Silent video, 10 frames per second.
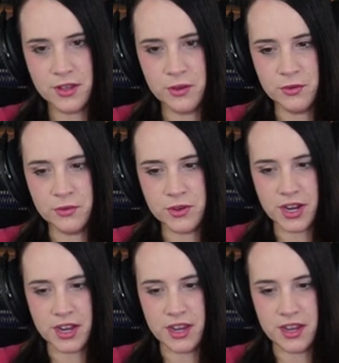
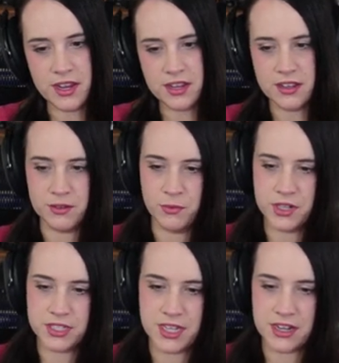Okay, and
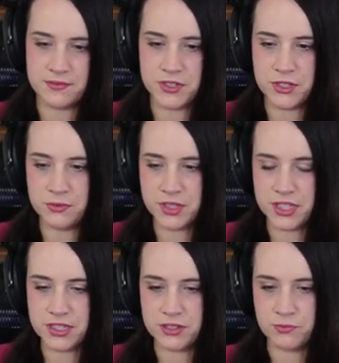what does that have to do with
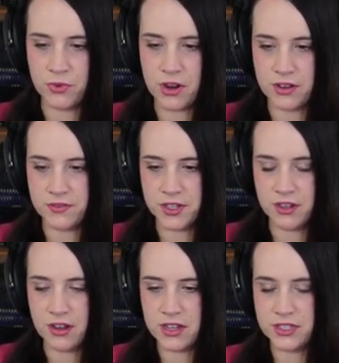this Rock of the
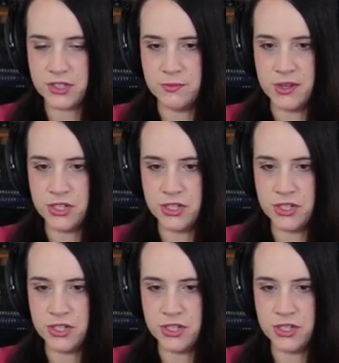Gods you